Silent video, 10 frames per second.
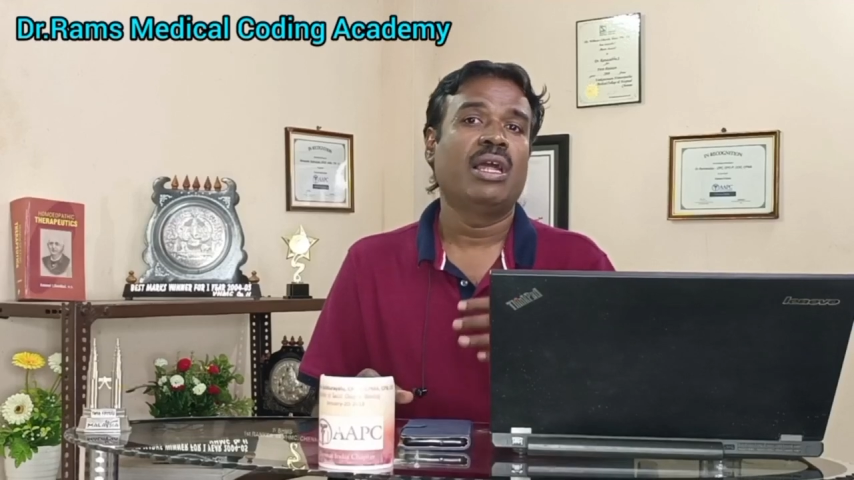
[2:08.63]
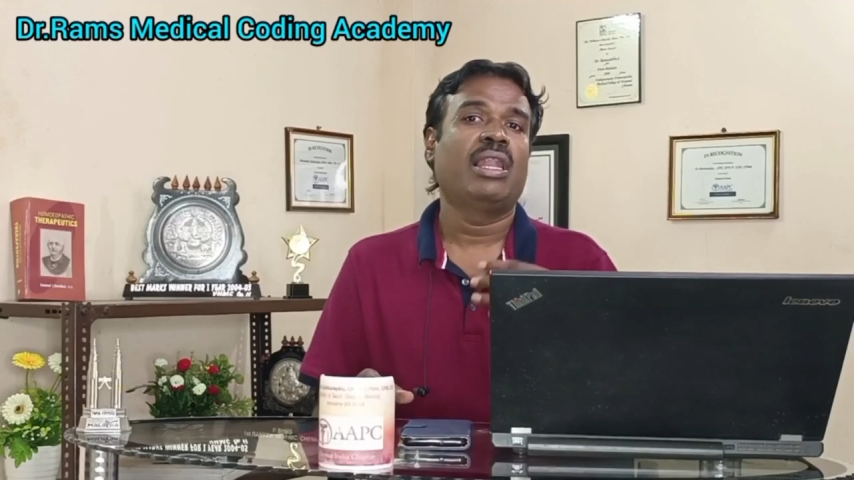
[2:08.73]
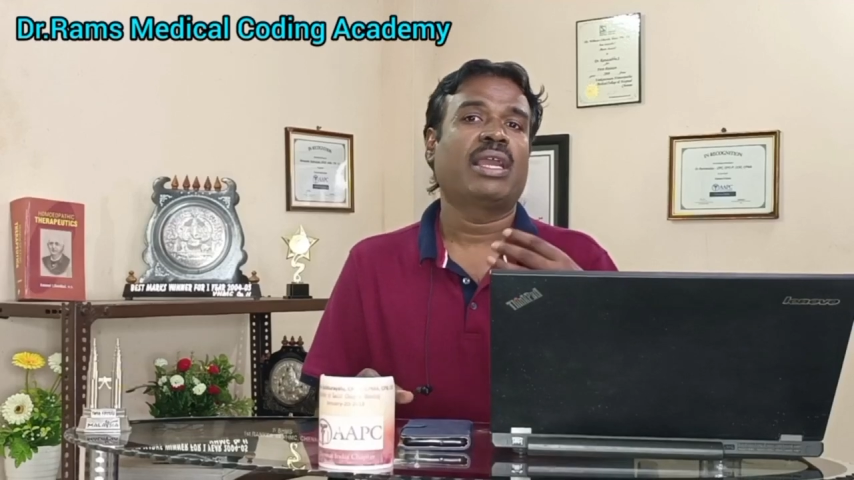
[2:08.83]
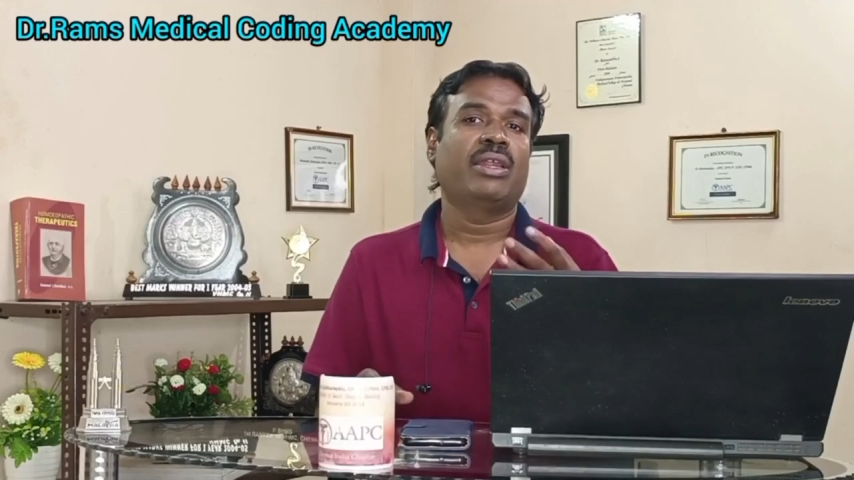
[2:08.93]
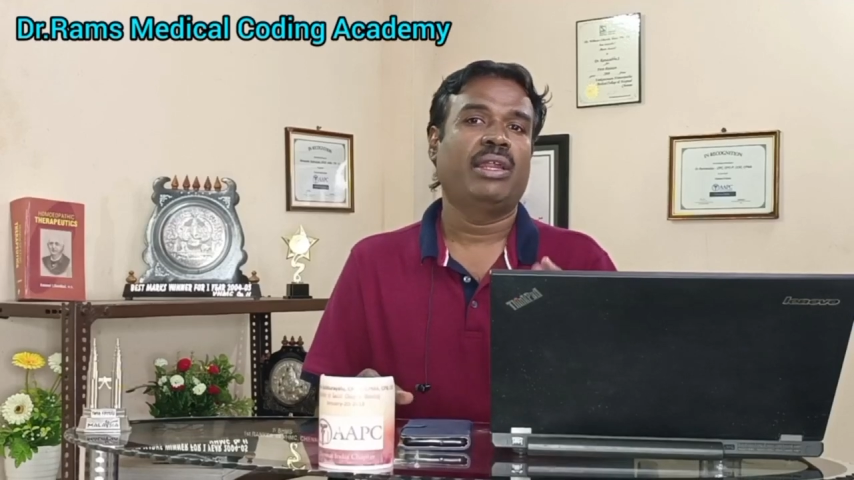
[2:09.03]

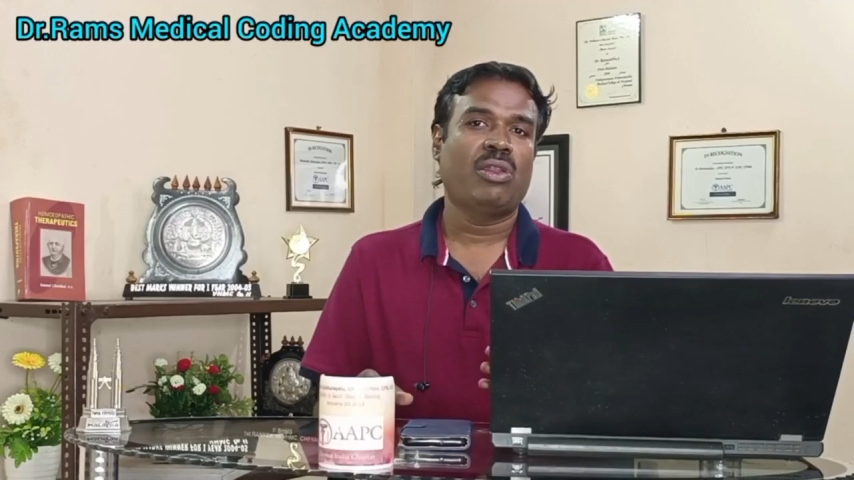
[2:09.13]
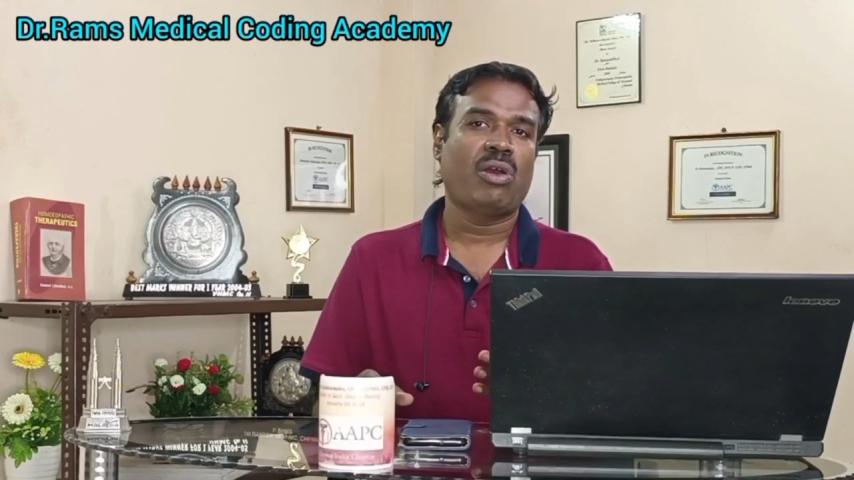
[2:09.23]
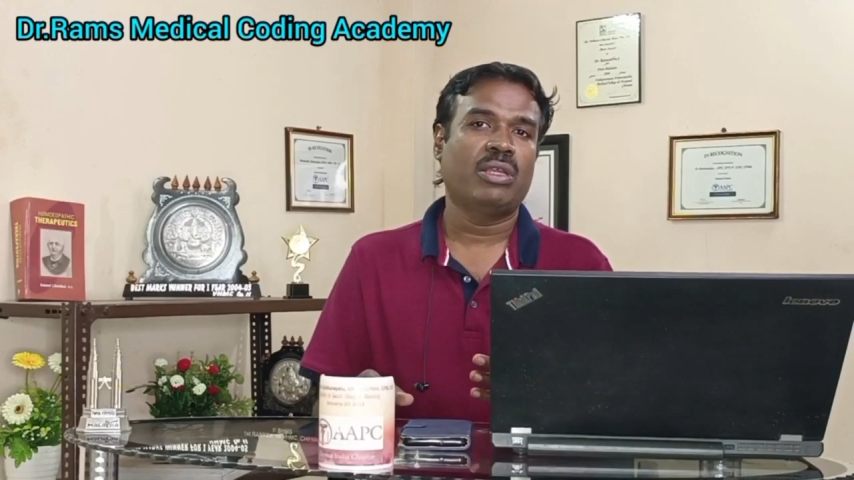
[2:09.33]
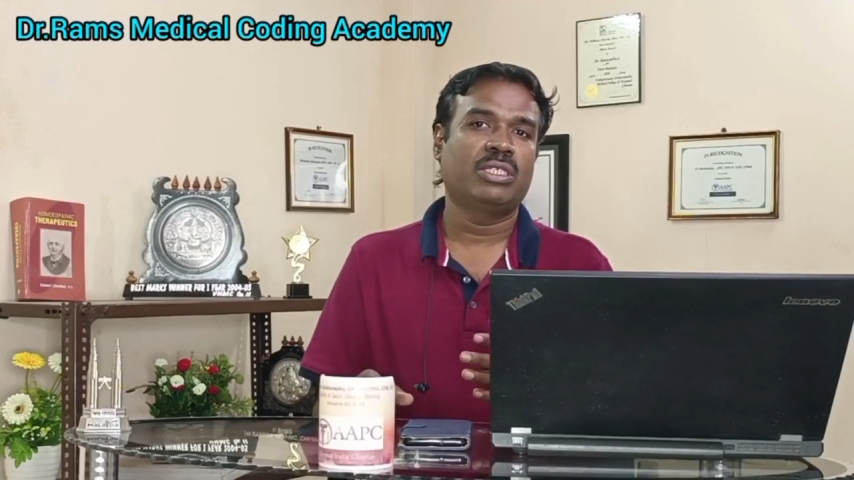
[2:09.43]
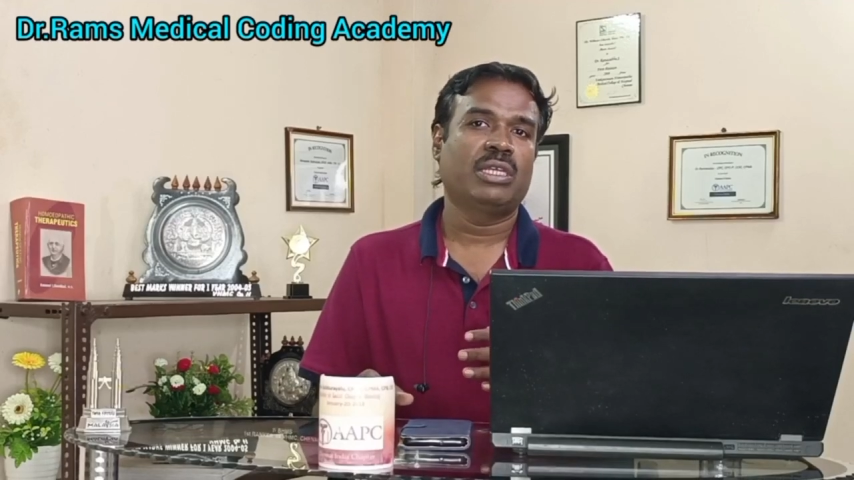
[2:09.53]
like
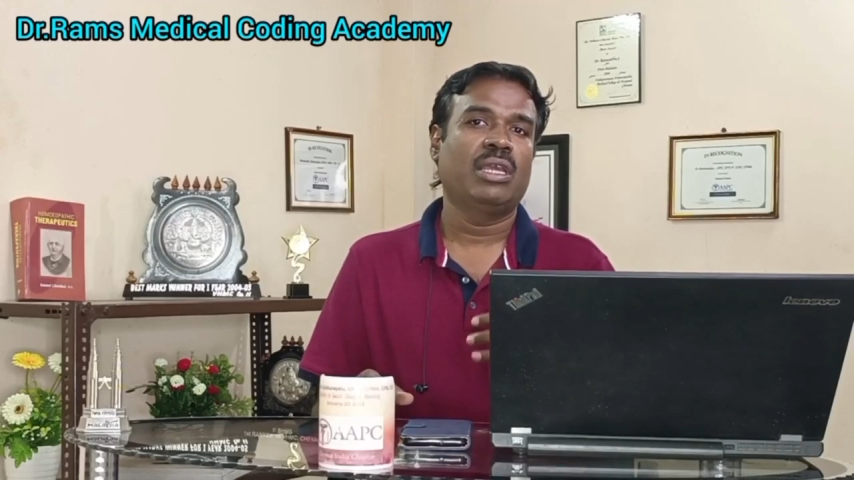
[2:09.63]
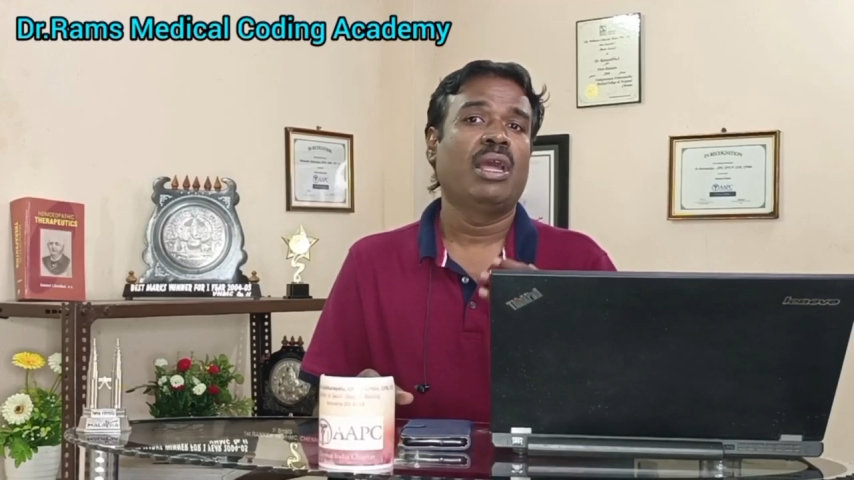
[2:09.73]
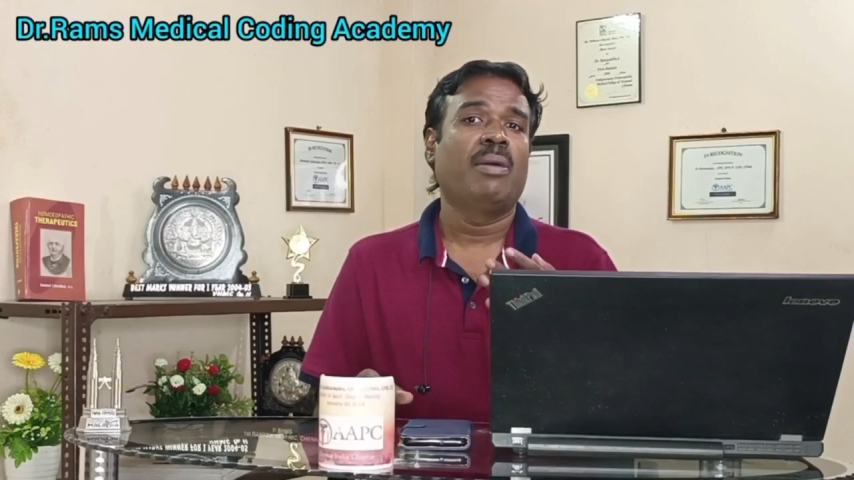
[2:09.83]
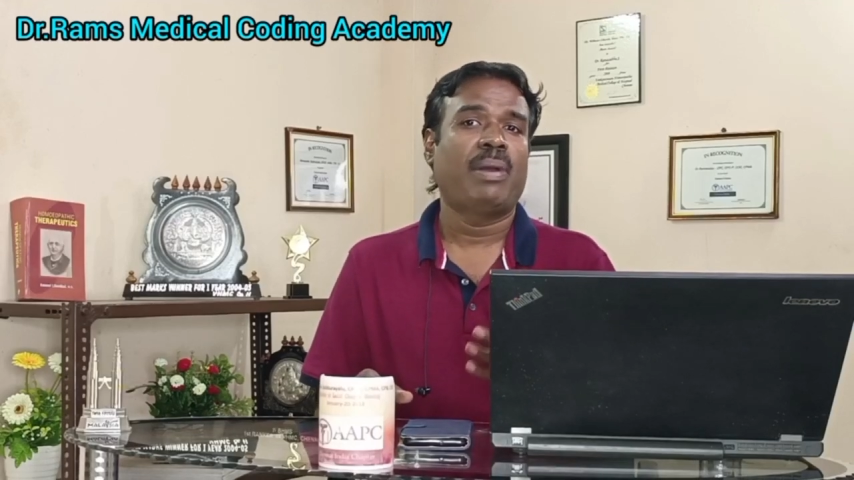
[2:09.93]
radiology,